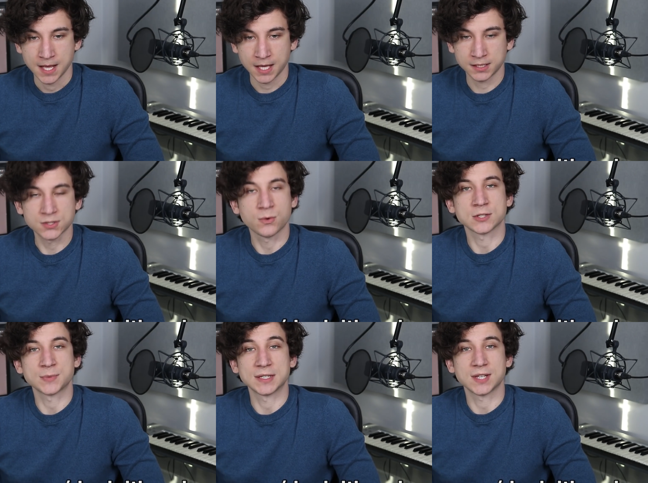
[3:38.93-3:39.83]
Head to
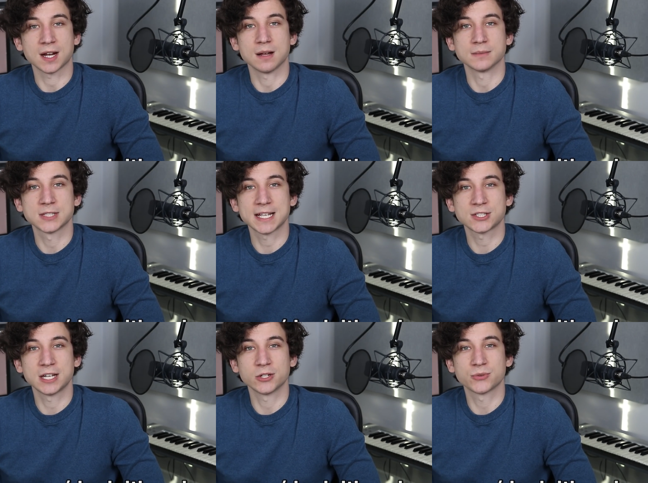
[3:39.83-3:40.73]

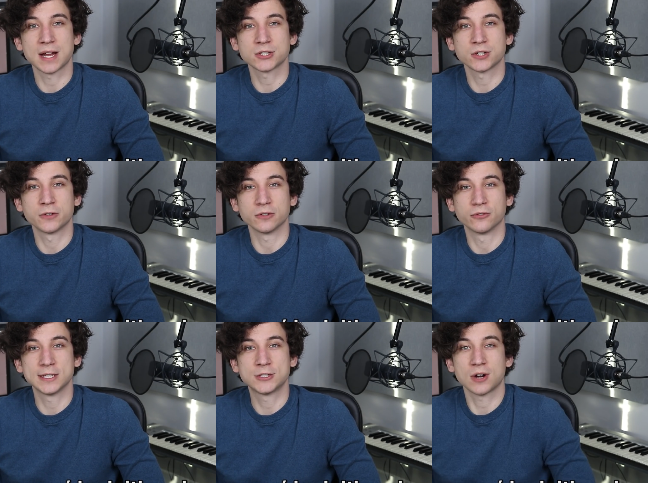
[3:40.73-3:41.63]
squarespace.com/DanielThrasher for
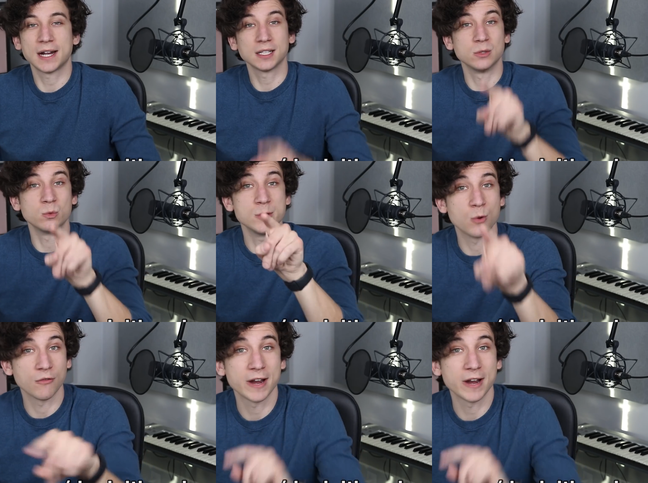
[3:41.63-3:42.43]
your free trial, and when you are